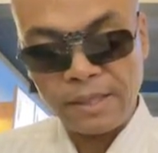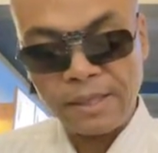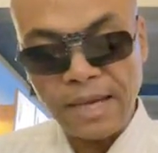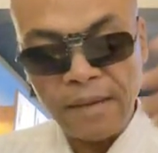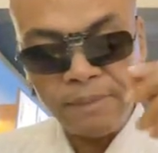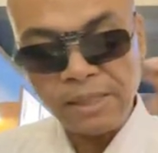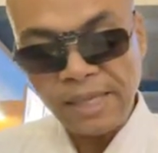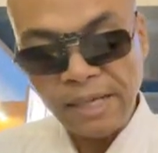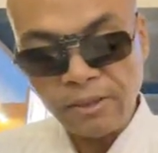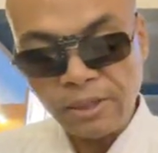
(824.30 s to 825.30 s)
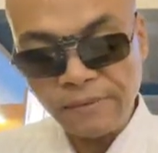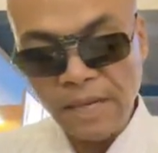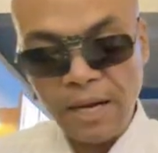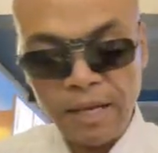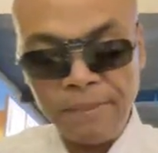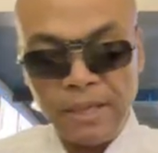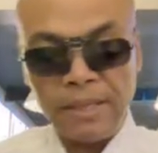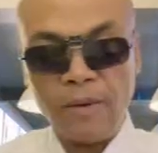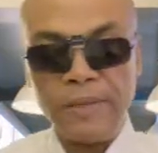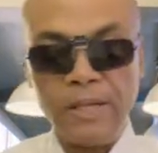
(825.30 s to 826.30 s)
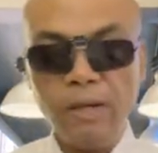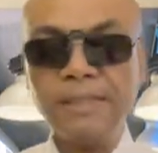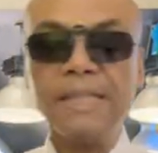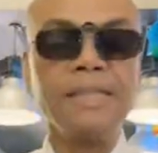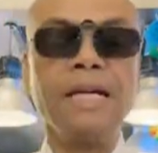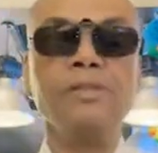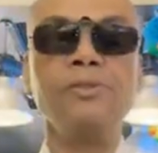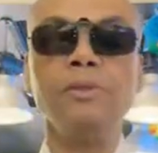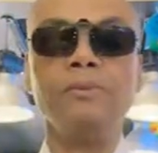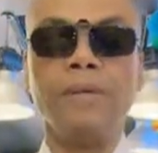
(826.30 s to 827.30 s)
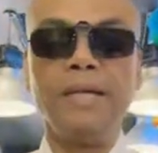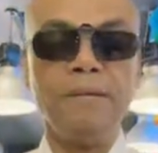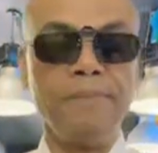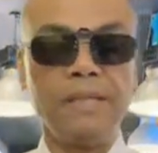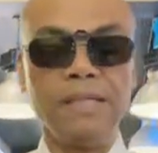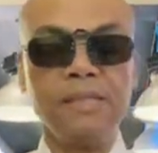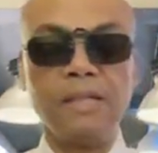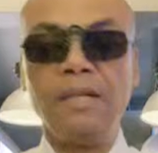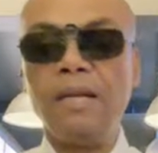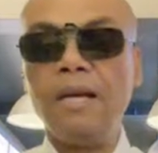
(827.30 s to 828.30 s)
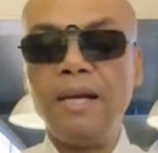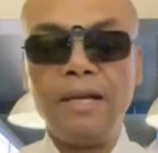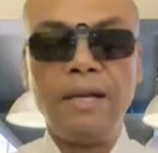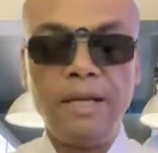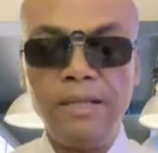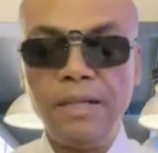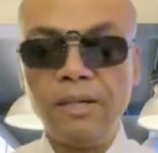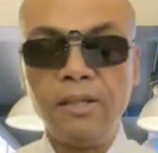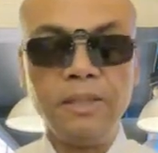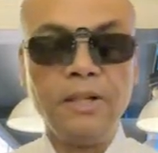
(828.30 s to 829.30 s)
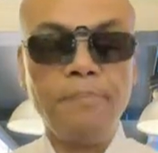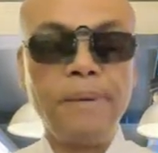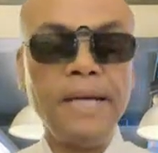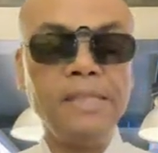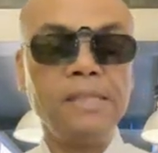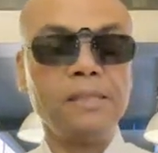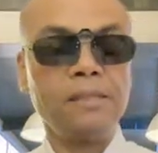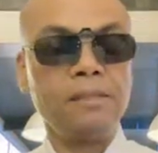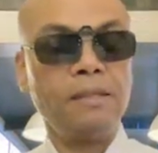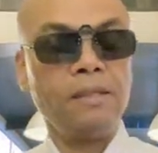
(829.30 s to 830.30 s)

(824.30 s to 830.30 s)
Came the cycles of time. Now we know that's not true, right? Because in the earlier pages,